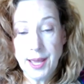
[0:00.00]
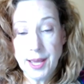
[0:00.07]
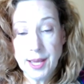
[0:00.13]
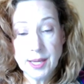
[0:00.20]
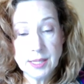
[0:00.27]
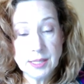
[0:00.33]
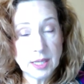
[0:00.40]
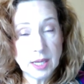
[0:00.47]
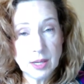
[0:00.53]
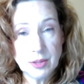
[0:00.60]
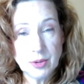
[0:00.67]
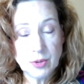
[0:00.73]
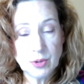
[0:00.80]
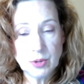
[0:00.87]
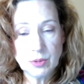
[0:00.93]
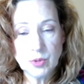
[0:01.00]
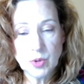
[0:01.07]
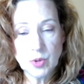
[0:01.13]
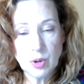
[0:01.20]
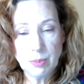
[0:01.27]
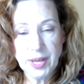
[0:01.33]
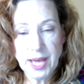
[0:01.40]
and other
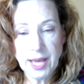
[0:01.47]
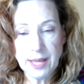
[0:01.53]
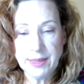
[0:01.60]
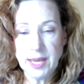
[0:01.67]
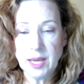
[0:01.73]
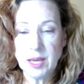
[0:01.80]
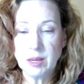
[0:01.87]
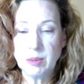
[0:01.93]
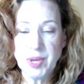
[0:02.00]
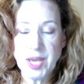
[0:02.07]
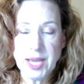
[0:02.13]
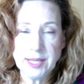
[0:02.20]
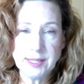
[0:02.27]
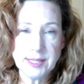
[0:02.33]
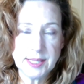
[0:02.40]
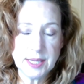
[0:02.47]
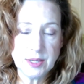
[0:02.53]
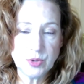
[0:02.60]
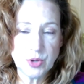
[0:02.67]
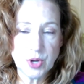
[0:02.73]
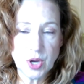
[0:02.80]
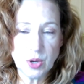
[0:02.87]
neuropathic pain
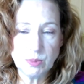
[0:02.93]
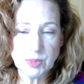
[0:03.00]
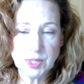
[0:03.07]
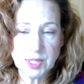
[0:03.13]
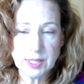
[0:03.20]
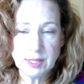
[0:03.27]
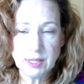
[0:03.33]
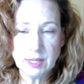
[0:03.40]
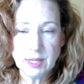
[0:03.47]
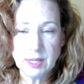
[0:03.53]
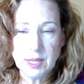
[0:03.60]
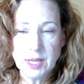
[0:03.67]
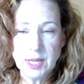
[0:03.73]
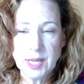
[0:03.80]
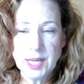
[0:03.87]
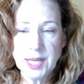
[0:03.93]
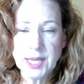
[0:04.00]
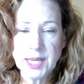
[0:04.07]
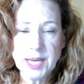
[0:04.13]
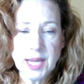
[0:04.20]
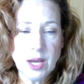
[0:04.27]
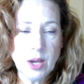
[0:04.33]
syndromes. It
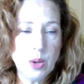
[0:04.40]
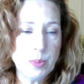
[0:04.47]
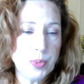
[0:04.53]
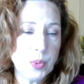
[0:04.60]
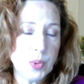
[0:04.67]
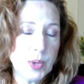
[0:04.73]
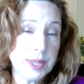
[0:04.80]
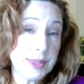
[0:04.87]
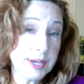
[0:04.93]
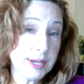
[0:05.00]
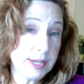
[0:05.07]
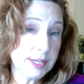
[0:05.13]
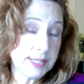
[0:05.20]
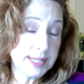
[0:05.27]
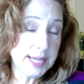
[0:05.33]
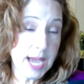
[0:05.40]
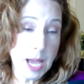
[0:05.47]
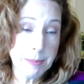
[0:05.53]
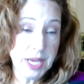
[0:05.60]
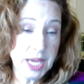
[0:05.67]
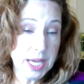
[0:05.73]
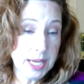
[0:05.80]
can help with the
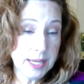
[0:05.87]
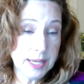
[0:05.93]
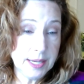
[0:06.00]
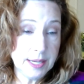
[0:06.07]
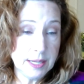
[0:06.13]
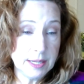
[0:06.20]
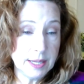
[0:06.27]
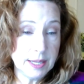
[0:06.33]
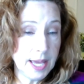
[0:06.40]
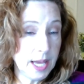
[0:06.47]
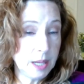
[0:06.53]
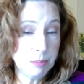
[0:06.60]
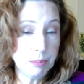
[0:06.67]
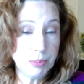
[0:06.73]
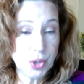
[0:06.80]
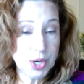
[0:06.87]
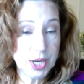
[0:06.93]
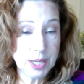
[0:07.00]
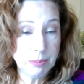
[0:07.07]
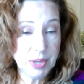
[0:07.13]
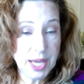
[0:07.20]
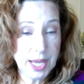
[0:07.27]
stabbing and
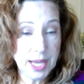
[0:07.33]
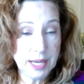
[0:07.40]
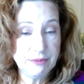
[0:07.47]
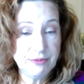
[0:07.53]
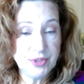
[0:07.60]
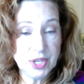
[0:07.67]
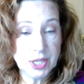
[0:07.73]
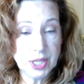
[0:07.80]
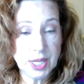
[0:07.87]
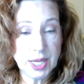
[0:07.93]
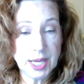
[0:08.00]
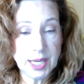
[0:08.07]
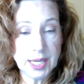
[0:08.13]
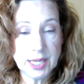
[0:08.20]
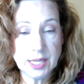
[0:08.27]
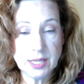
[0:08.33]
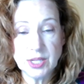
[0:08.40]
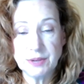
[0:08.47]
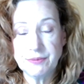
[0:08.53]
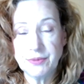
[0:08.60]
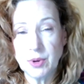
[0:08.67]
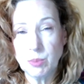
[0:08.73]
burning pain feeling in
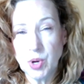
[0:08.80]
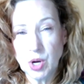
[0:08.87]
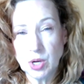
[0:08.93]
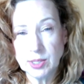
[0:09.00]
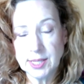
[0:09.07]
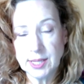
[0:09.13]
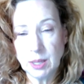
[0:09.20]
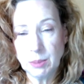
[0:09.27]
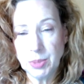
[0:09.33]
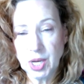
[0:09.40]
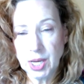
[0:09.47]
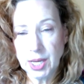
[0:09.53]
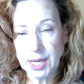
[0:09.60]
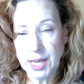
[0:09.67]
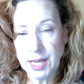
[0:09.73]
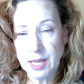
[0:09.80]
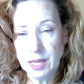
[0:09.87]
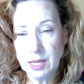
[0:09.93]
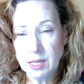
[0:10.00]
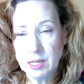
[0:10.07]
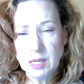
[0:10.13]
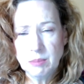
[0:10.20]
different parts of the body.
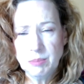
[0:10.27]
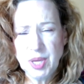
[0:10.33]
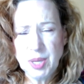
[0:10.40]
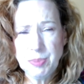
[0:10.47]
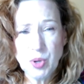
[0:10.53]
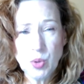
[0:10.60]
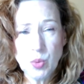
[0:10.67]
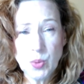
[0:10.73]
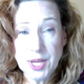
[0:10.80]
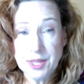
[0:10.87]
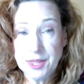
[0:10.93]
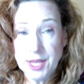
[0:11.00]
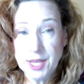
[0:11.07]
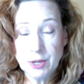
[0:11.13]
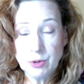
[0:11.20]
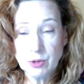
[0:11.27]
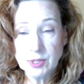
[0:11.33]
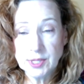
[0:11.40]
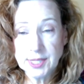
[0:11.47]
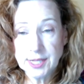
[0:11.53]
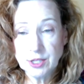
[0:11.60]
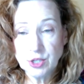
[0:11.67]
People with
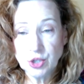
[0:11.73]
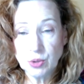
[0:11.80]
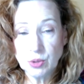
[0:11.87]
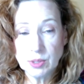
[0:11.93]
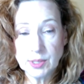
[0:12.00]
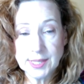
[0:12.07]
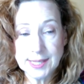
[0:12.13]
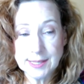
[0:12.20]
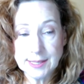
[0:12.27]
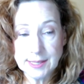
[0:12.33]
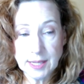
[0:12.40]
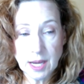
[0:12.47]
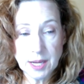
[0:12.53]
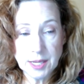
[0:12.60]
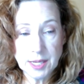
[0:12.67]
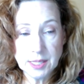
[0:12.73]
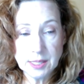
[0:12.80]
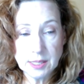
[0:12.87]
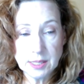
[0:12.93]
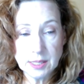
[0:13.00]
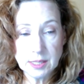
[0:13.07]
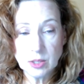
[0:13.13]
interstitial
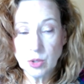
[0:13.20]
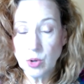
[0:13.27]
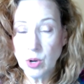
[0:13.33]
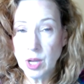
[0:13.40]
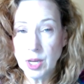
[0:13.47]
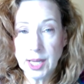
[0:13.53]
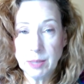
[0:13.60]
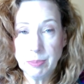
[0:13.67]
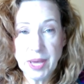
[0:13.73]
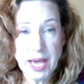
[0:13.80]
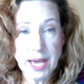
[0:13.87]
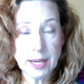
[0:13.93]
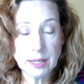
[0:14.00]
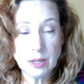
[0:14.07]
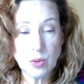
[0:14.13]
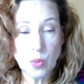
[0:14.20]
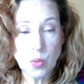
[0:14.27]
cystitis, chronic back